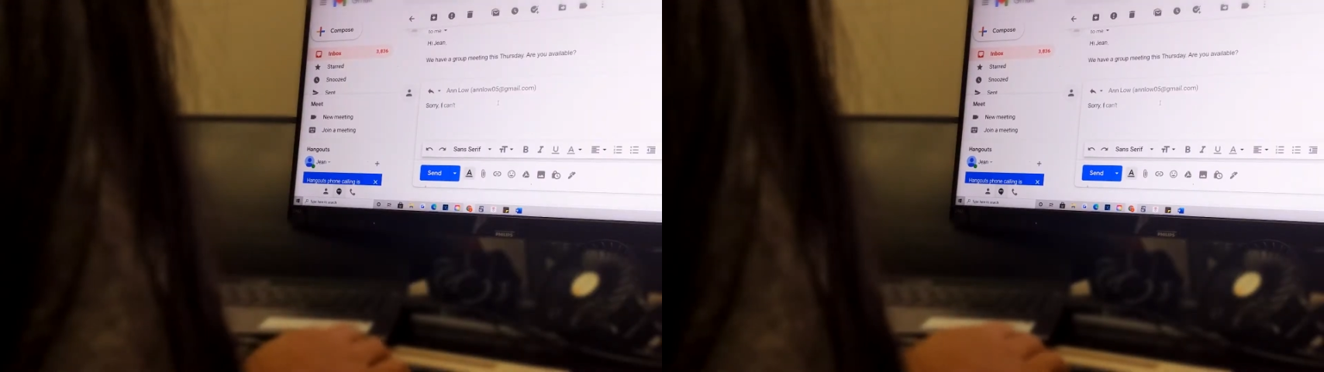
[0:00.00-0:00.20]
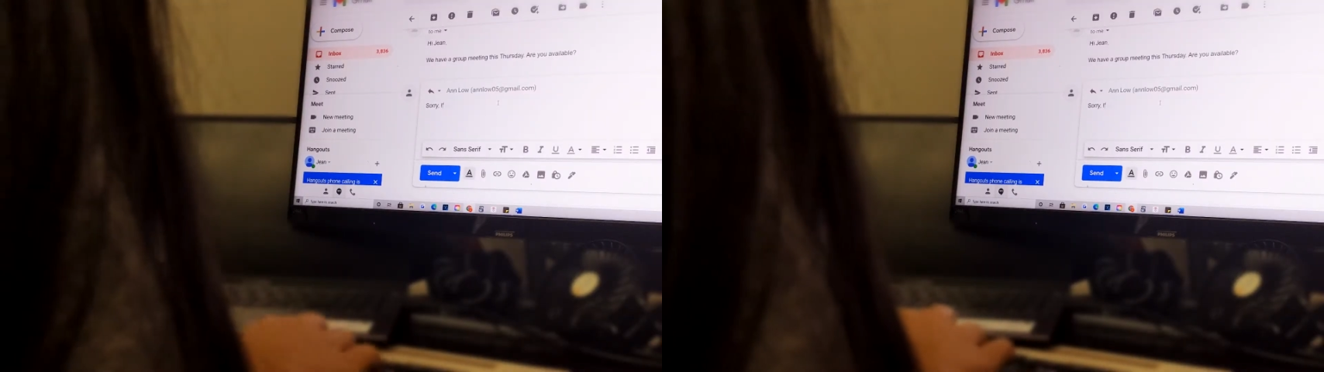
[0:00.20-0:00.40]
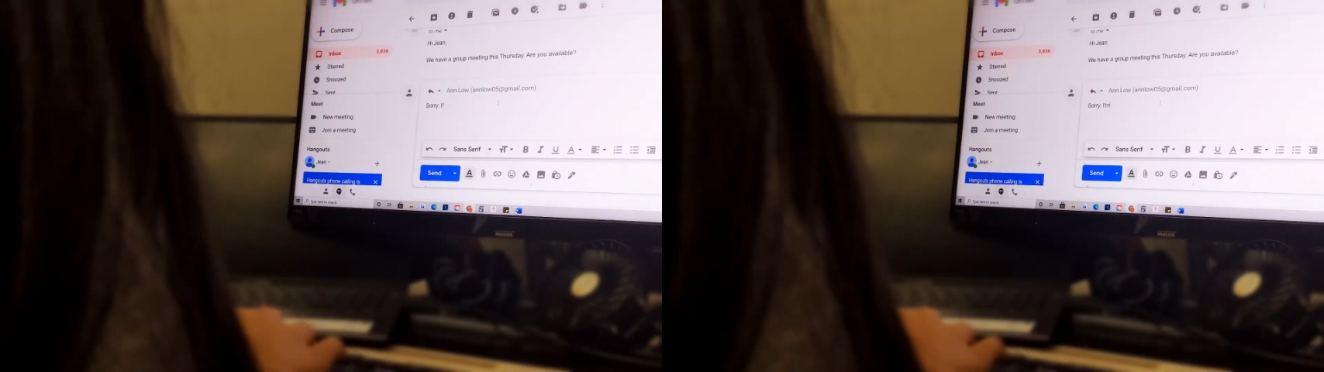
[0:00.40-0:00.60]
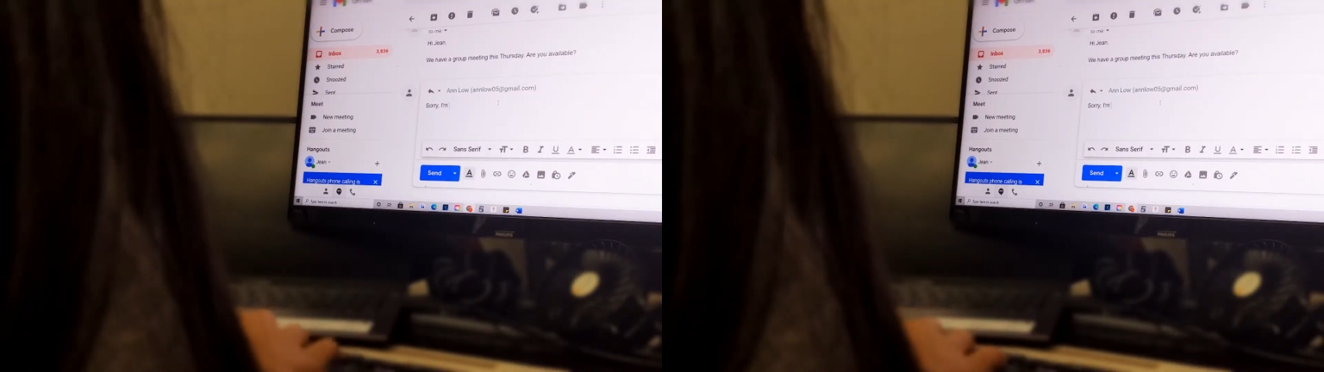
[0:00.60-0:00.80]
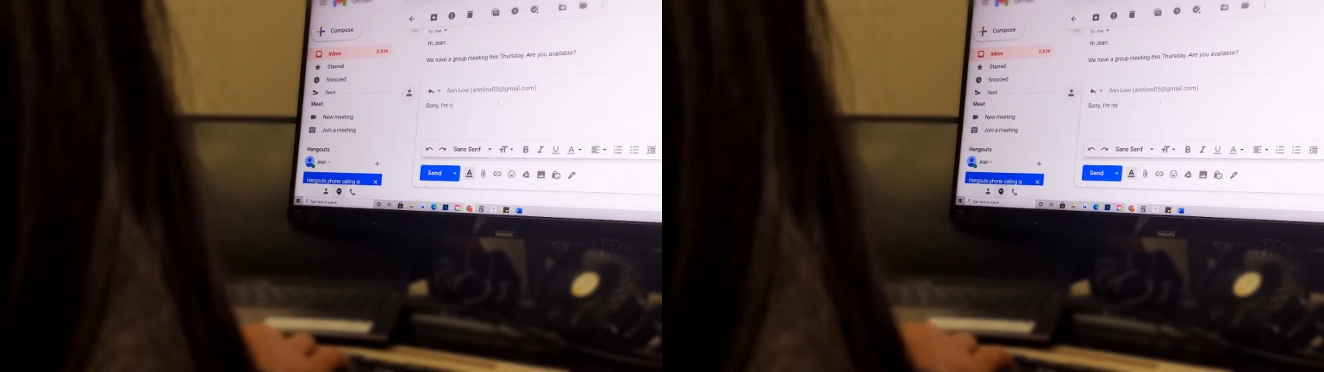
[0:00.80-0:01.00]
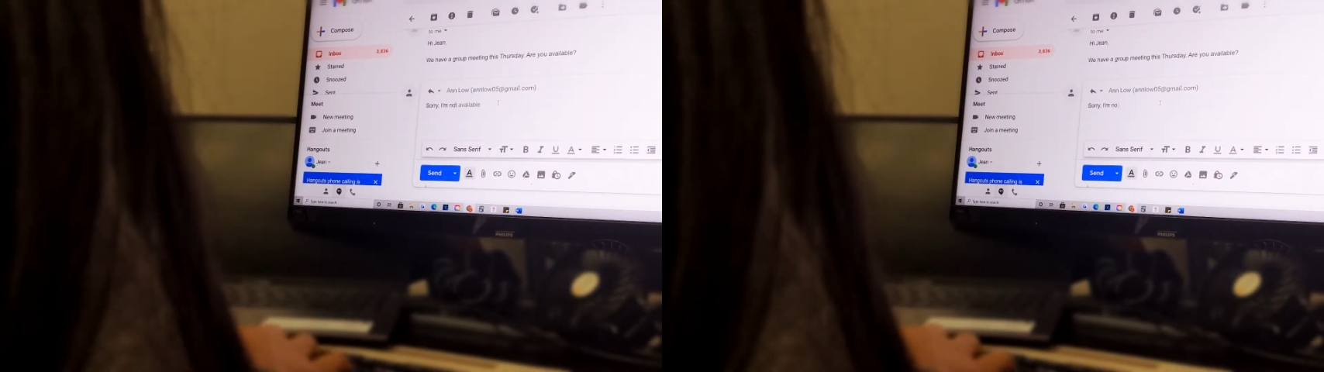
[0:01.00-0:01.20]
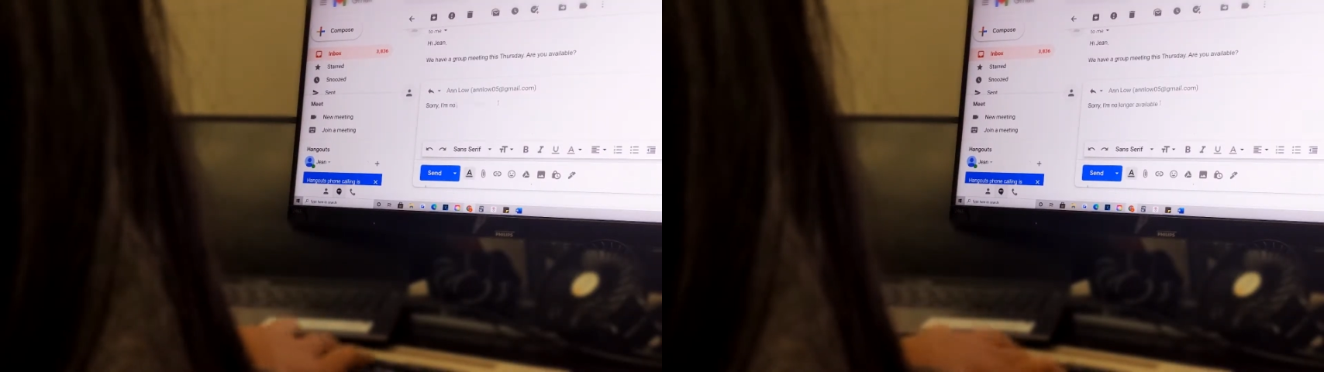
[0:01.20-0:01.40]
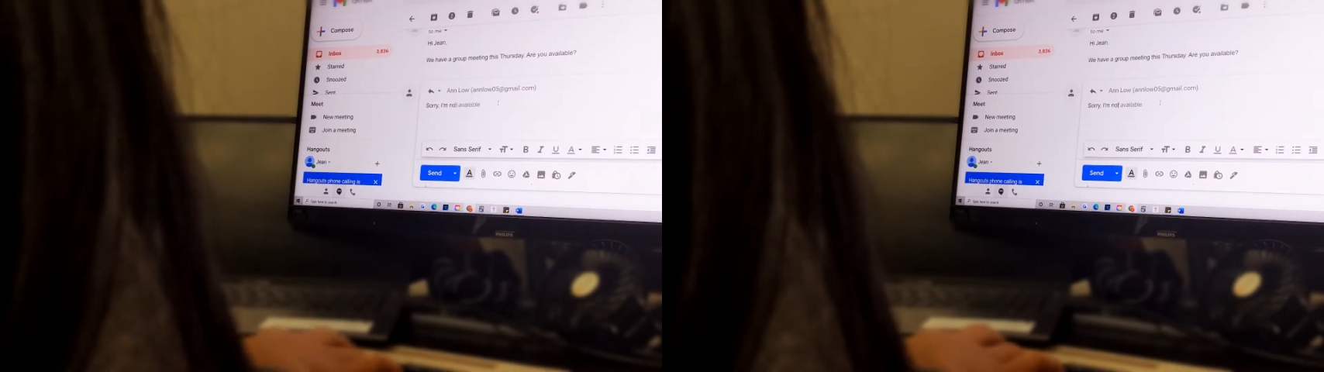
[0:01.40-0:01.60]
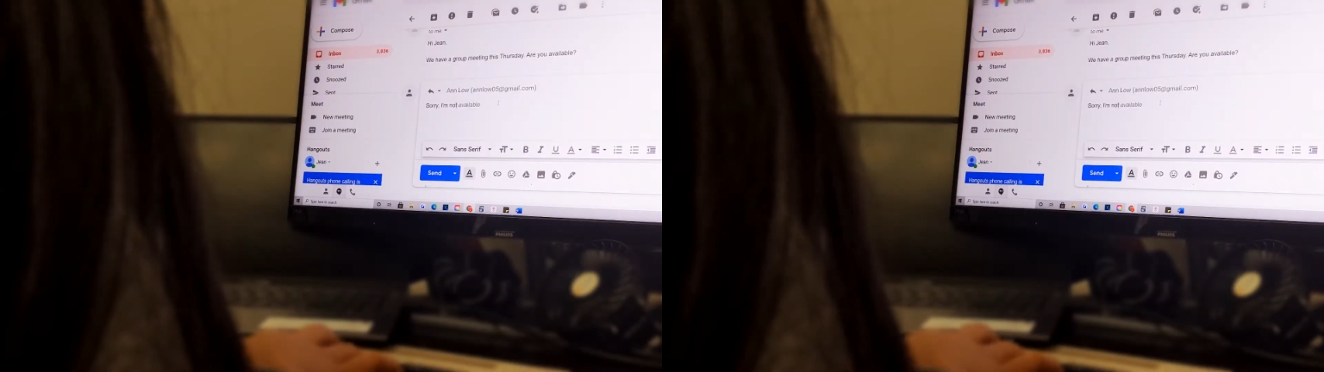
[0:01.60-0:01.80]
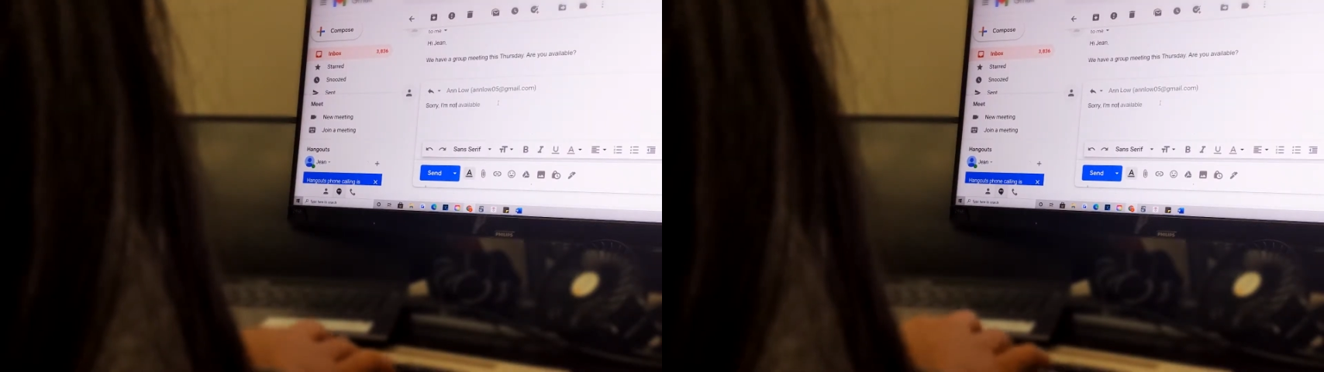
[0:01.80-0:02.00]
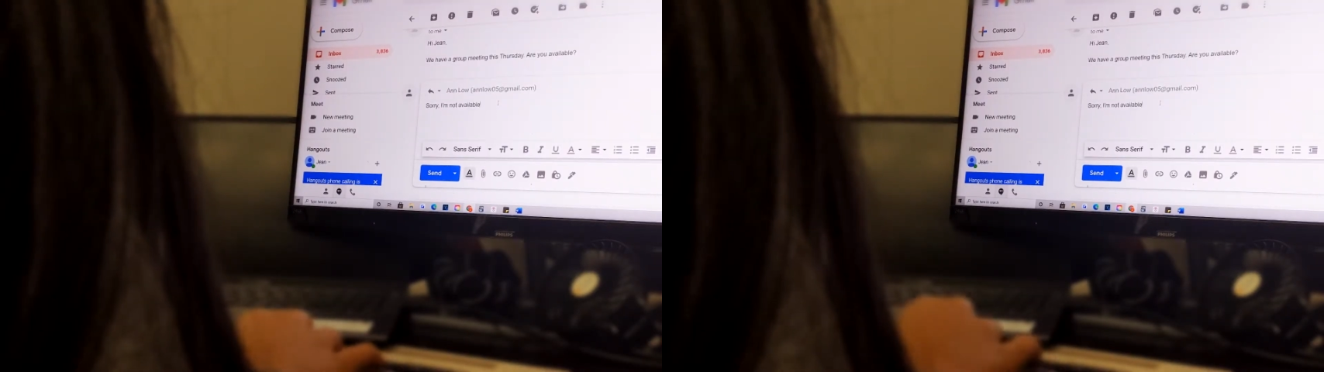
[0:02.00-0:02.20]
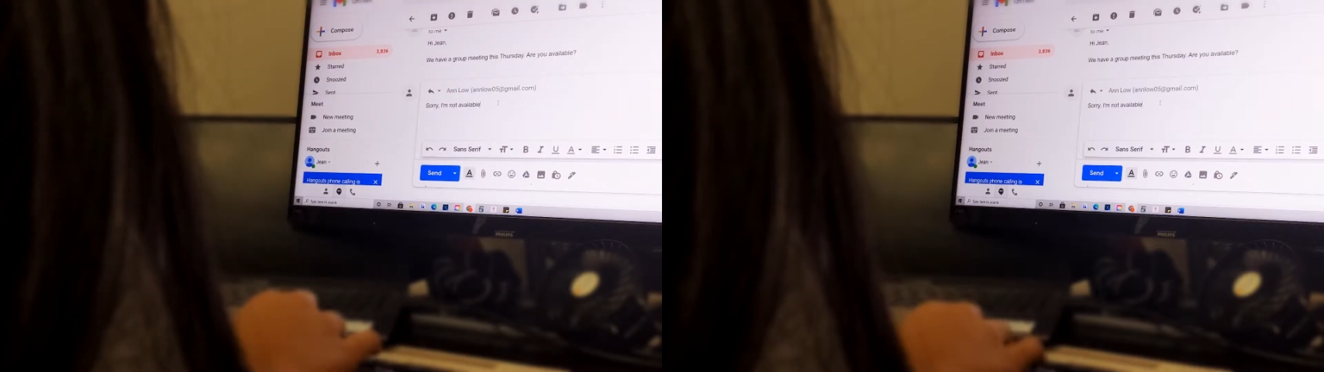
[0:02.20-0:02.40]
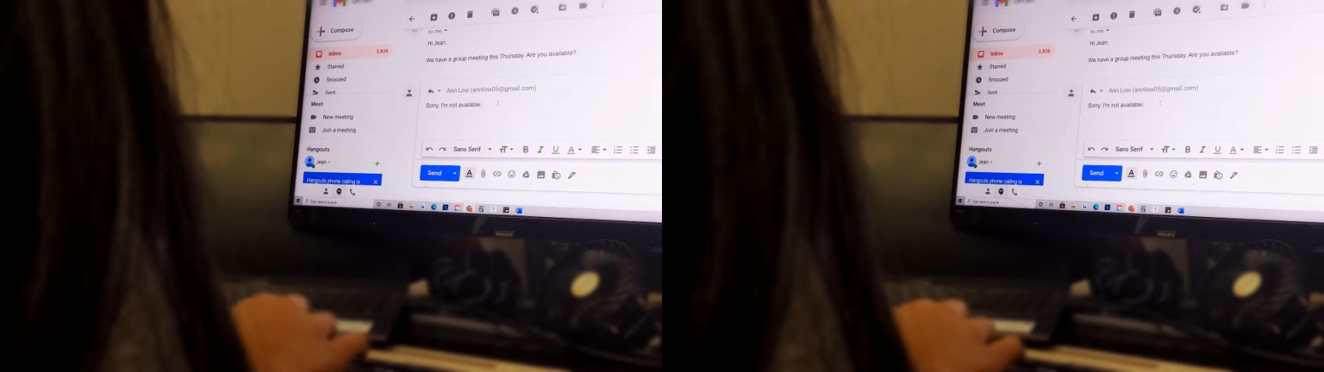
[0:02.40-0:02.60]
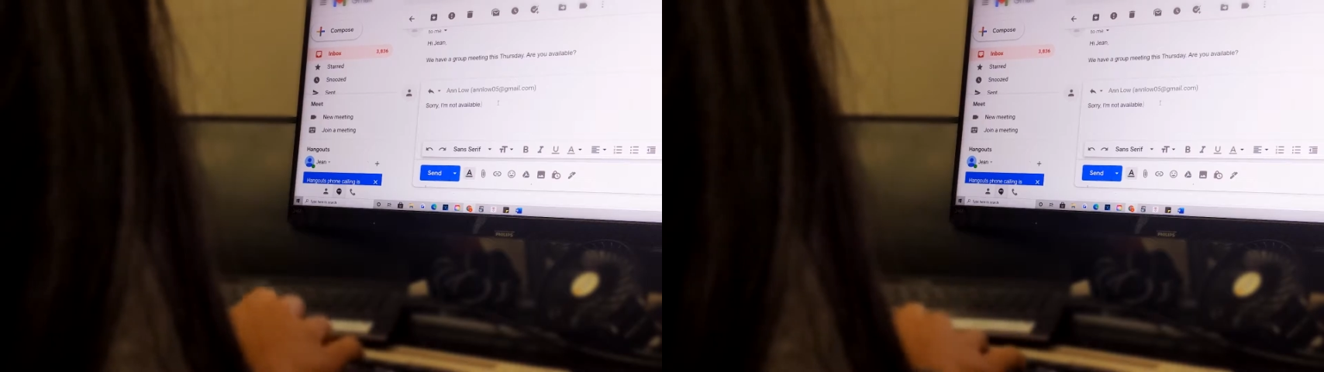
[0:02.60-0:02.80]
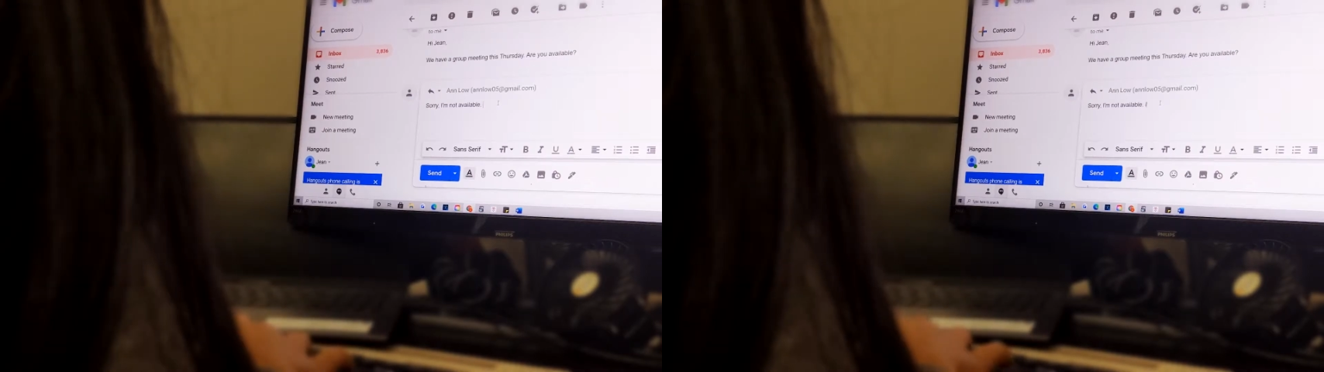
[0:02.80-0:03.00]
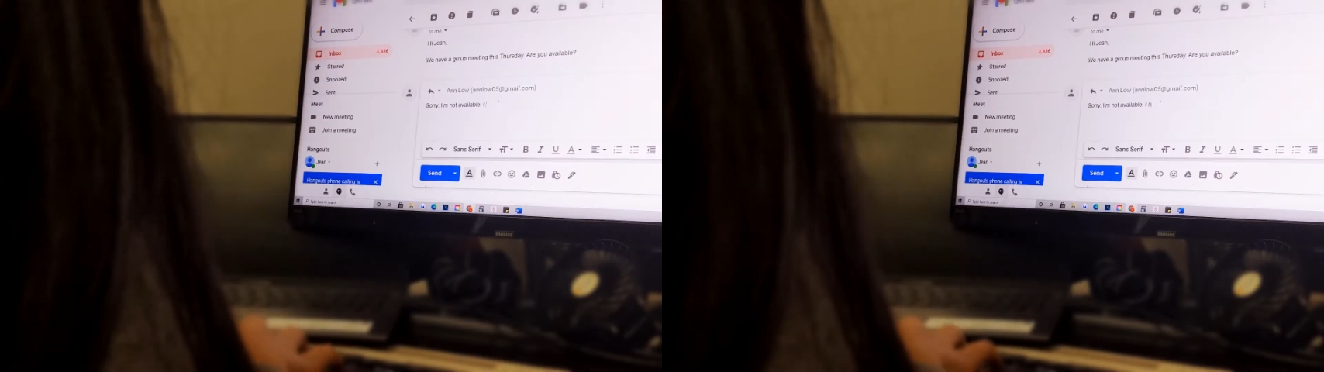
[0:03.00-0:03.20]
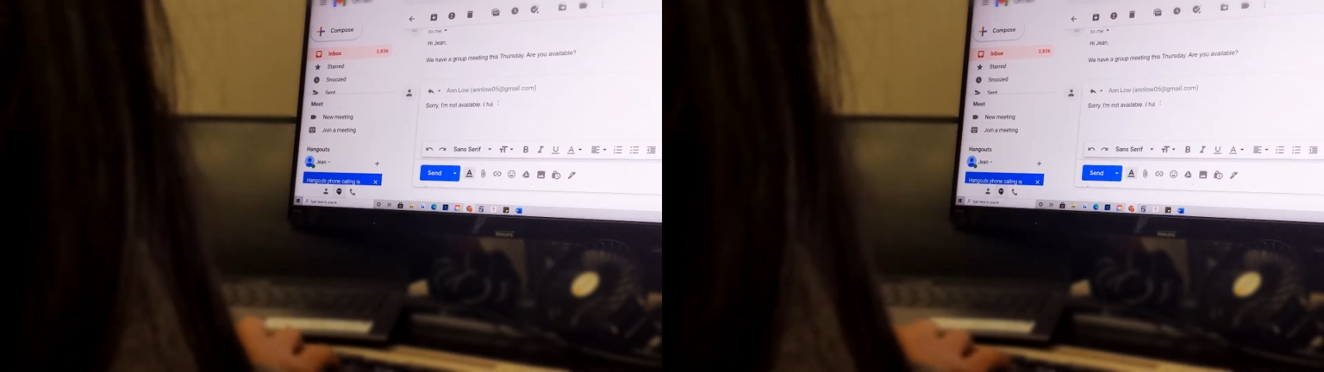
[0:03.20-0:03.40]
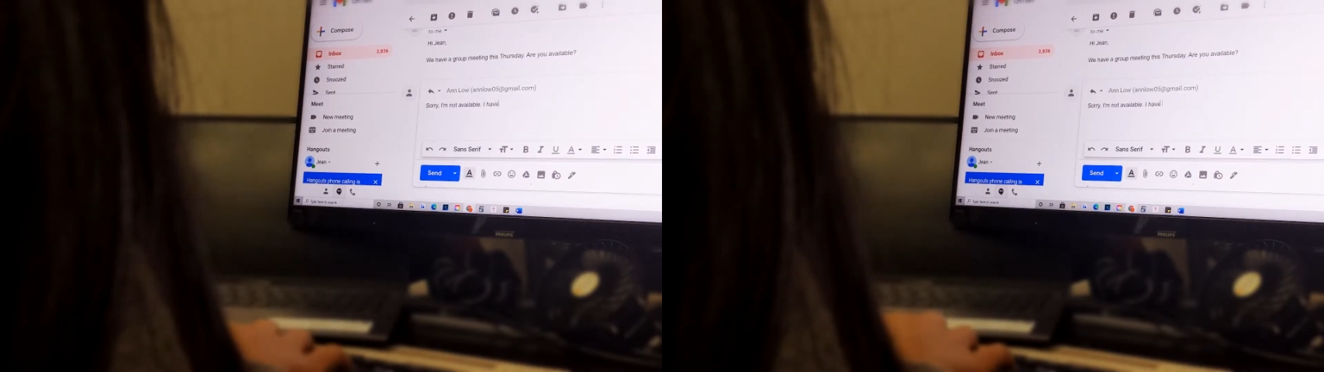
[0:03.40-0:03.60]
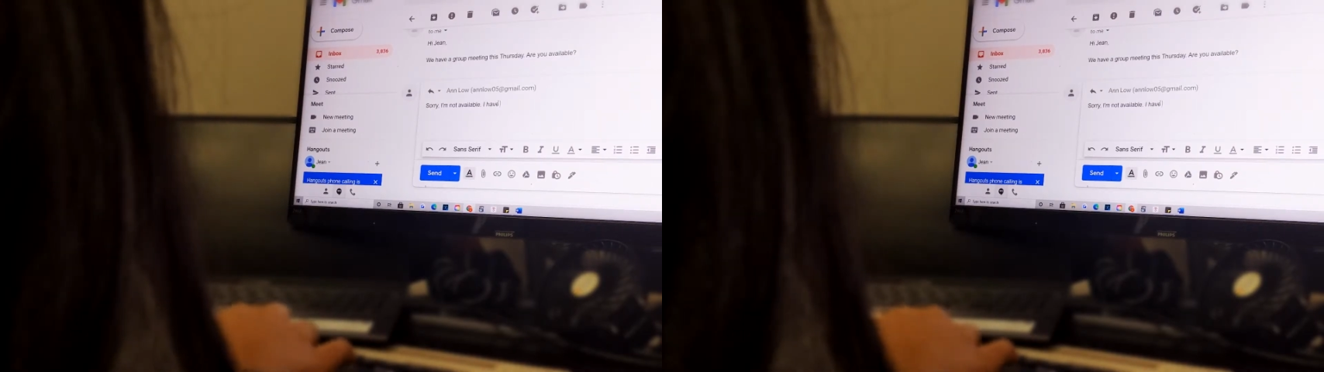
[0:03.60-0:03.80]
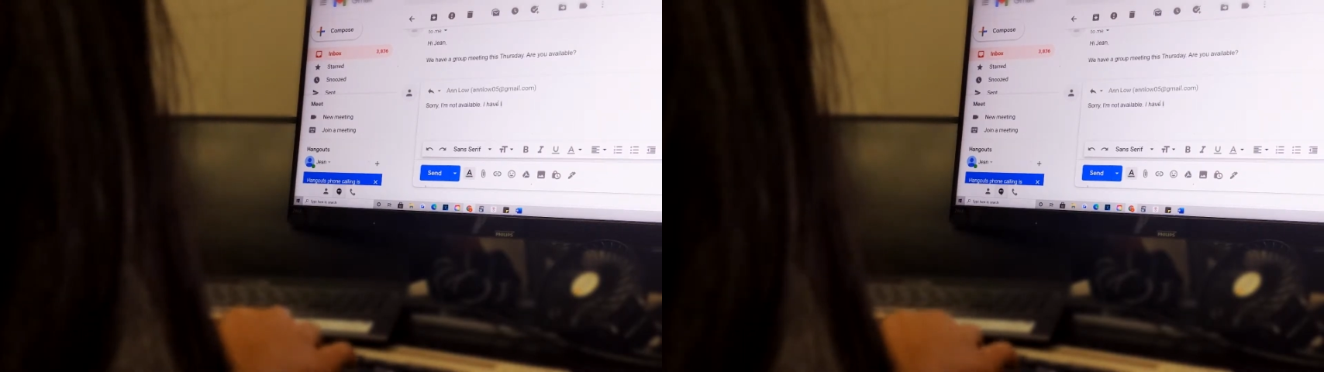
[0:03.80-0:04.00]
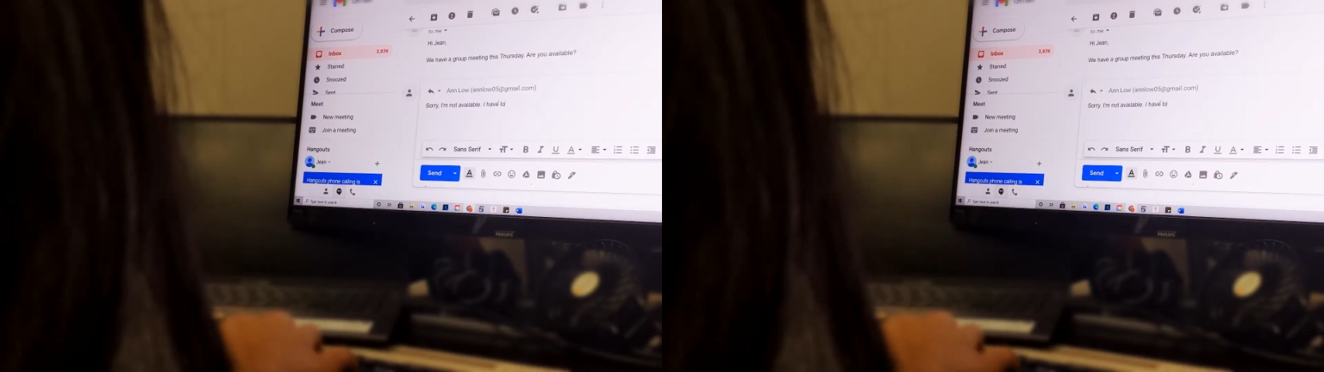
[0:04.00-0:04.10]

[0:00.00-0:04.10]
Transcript: [unreadable: no face in view]